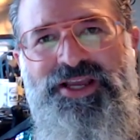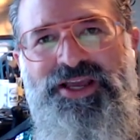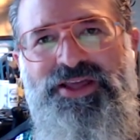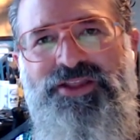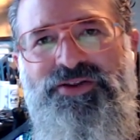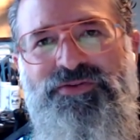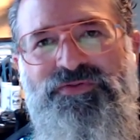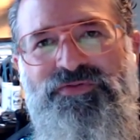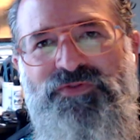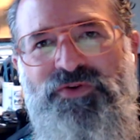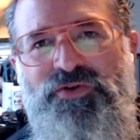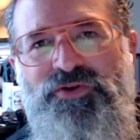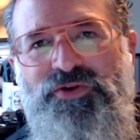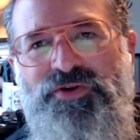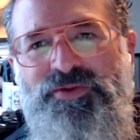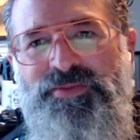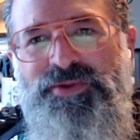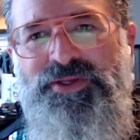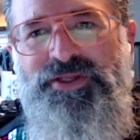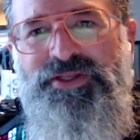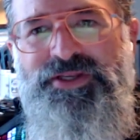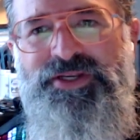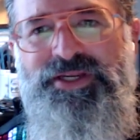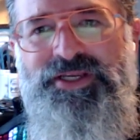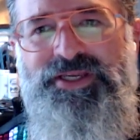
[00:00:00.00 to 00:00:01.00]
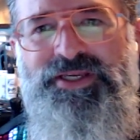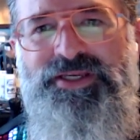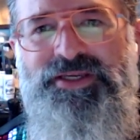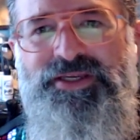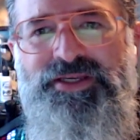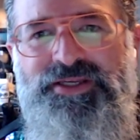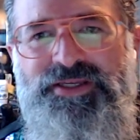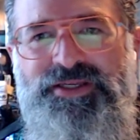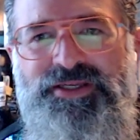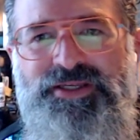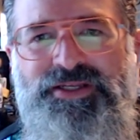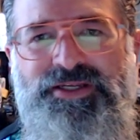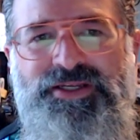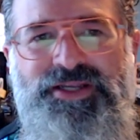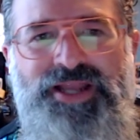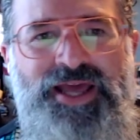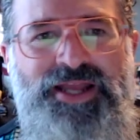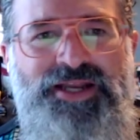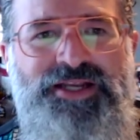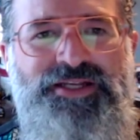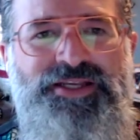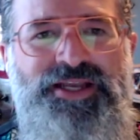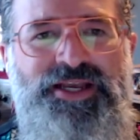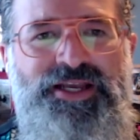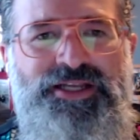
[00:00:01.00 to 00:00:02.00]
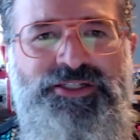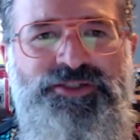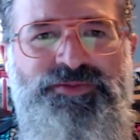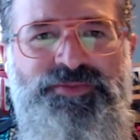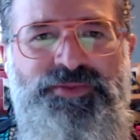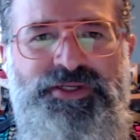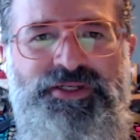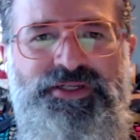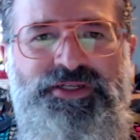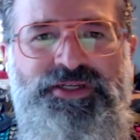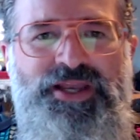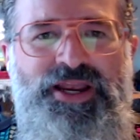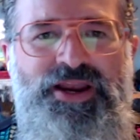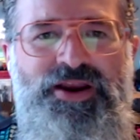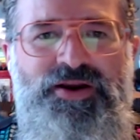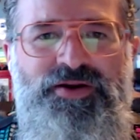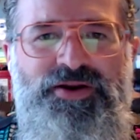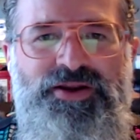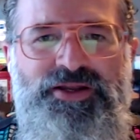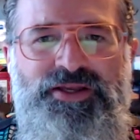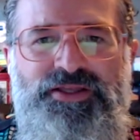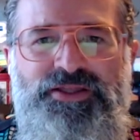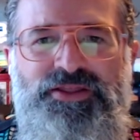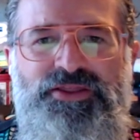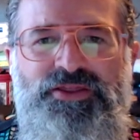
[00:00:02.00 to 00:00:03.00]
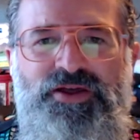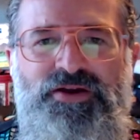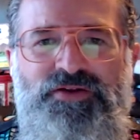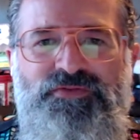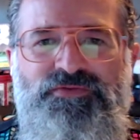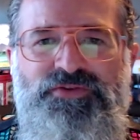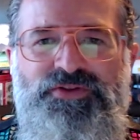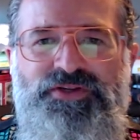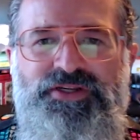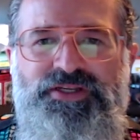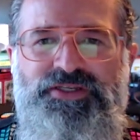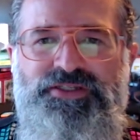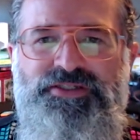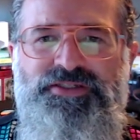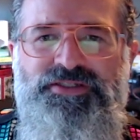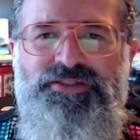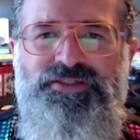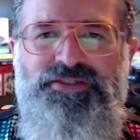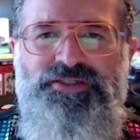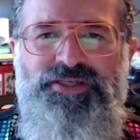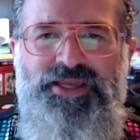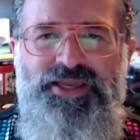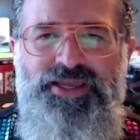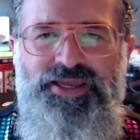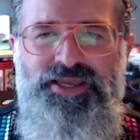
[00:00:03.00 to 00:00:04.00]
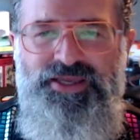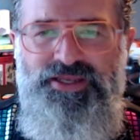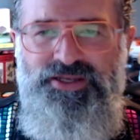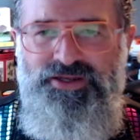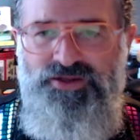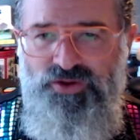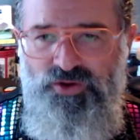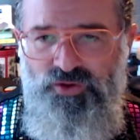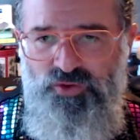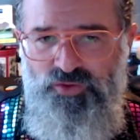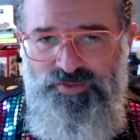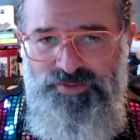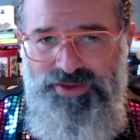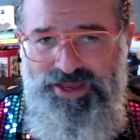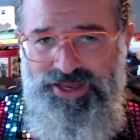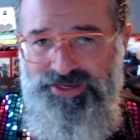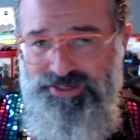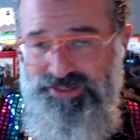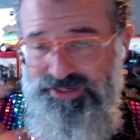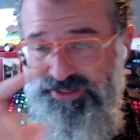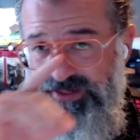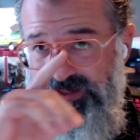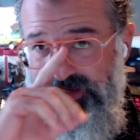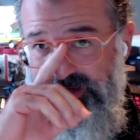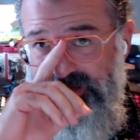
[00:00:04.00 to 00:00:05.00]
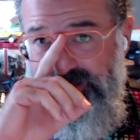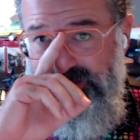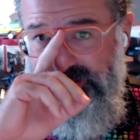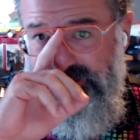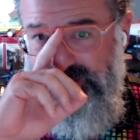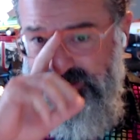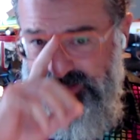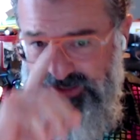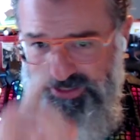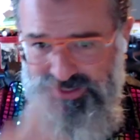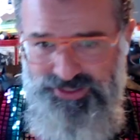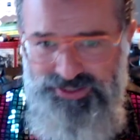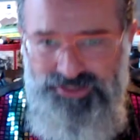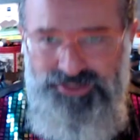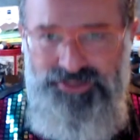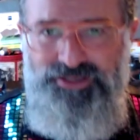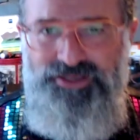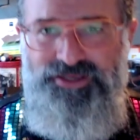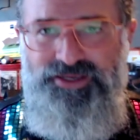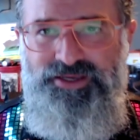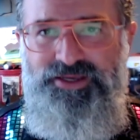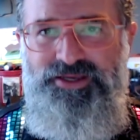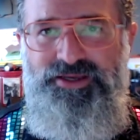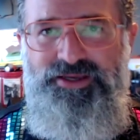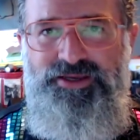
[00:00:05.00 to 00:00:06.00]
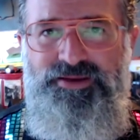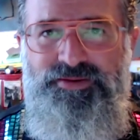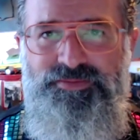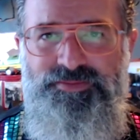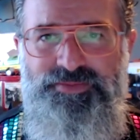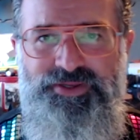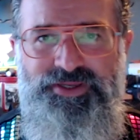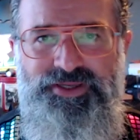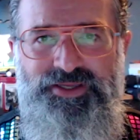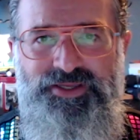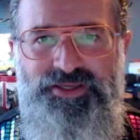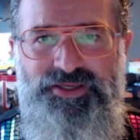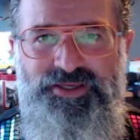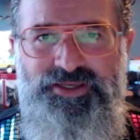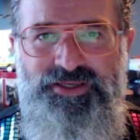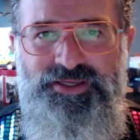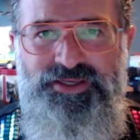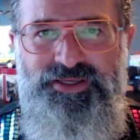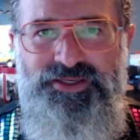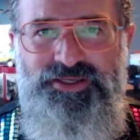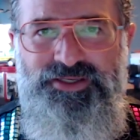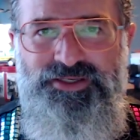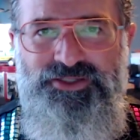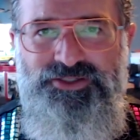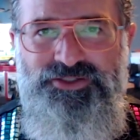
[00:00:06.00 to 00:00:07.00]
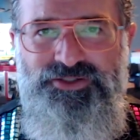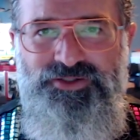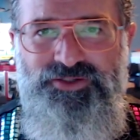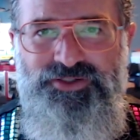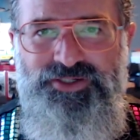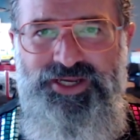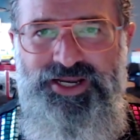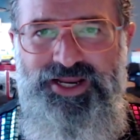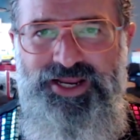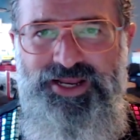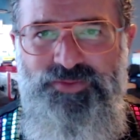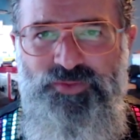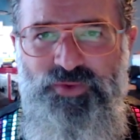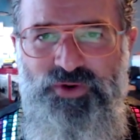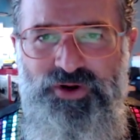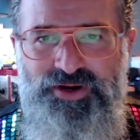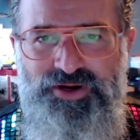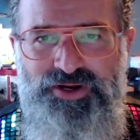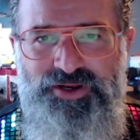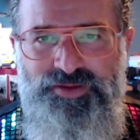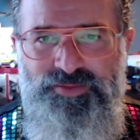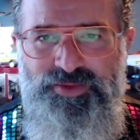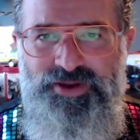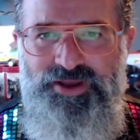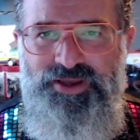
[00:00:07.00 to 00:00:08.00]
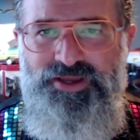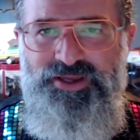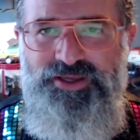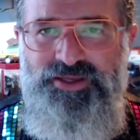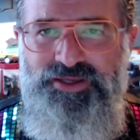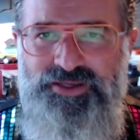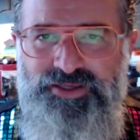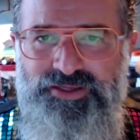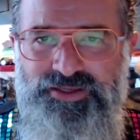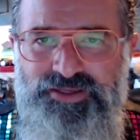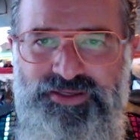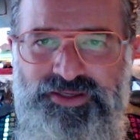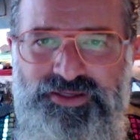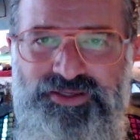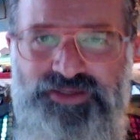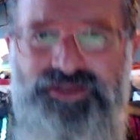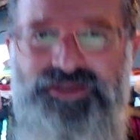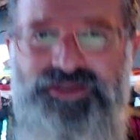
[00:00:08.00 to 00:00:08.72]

together vulnerability, non-attachment, caring, thoughtfulness, and whole-mindedness. Um, so today I'm wearing my